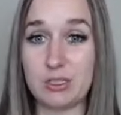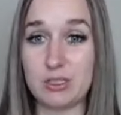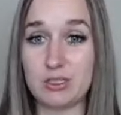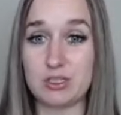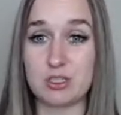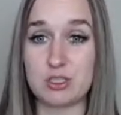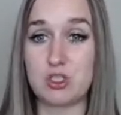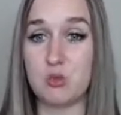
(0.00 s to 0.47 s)

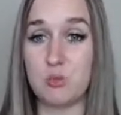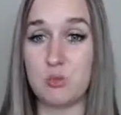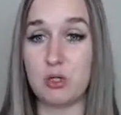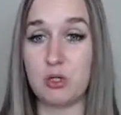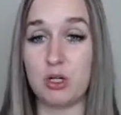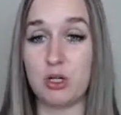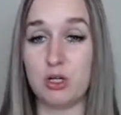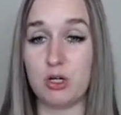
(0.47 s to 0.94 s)

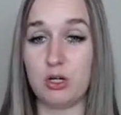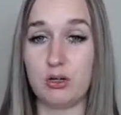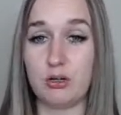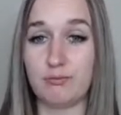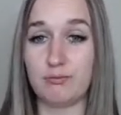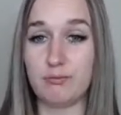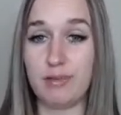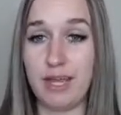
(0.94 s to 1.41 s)

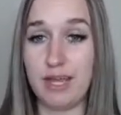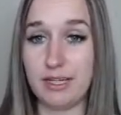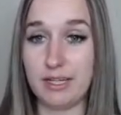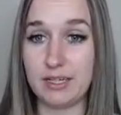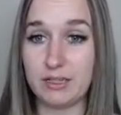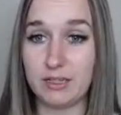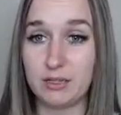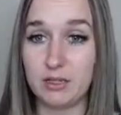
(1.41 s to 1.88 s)
super
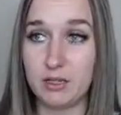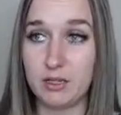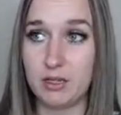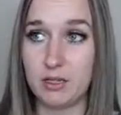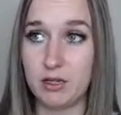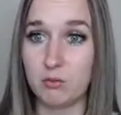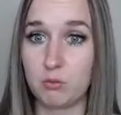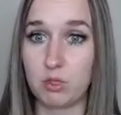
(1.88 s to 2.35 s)
like
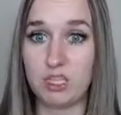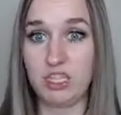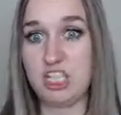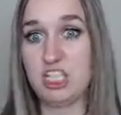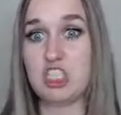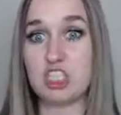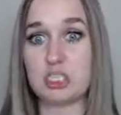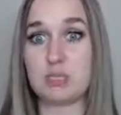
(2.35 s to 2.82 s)

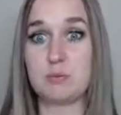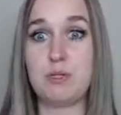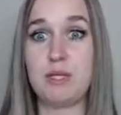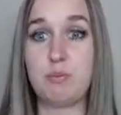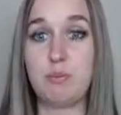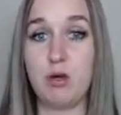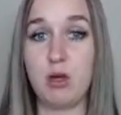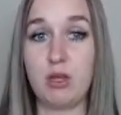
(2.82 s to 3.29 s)
religious
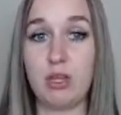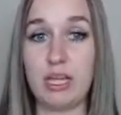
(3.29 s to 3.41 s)
people.